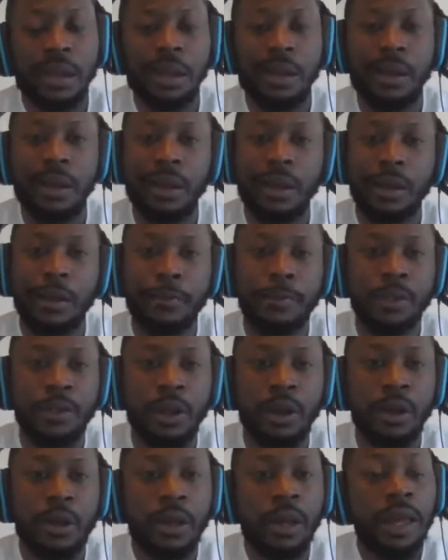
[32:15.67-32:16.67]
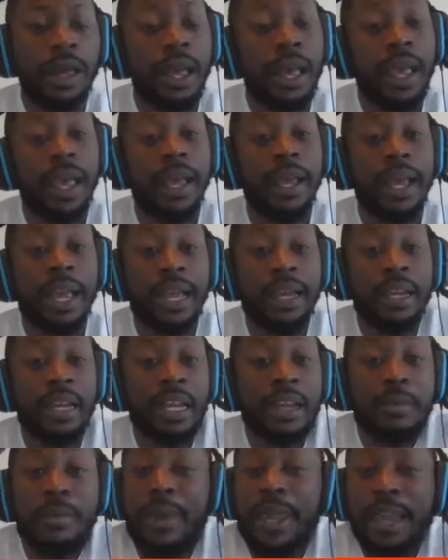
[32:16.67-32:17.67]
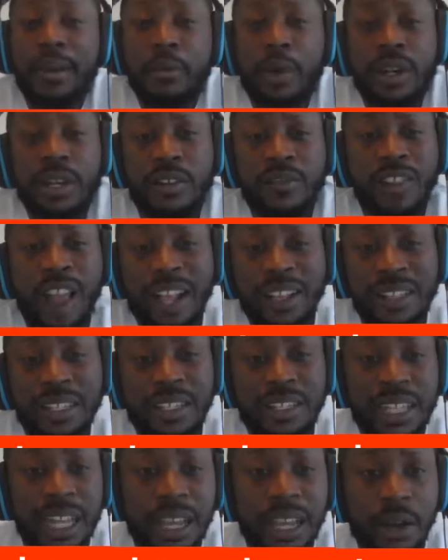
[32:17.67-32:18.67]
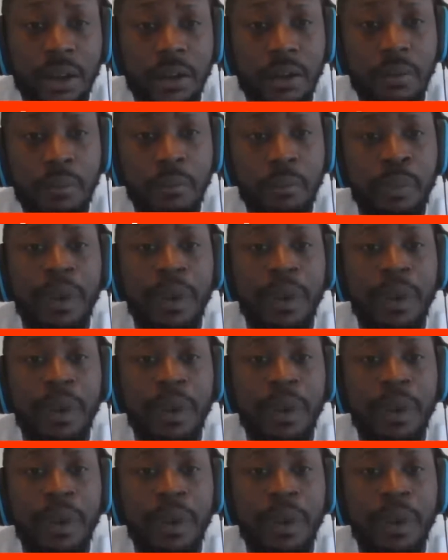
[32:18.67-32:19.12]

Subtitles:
And he wouldn't have liked it still,